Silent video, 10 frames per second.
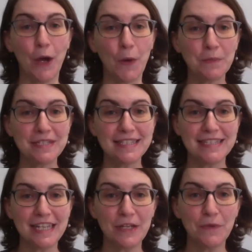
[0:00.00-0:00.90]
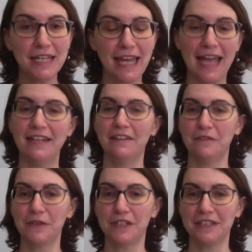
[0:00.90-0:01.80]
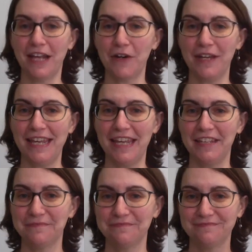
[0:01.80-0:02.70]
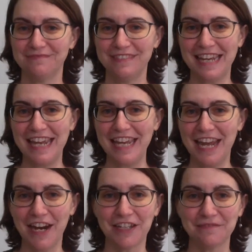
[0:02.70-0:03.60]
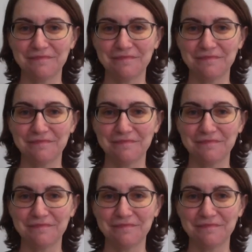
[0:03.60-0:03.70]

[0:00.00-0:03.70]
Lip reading: hope to see you again for the letter E. Take care.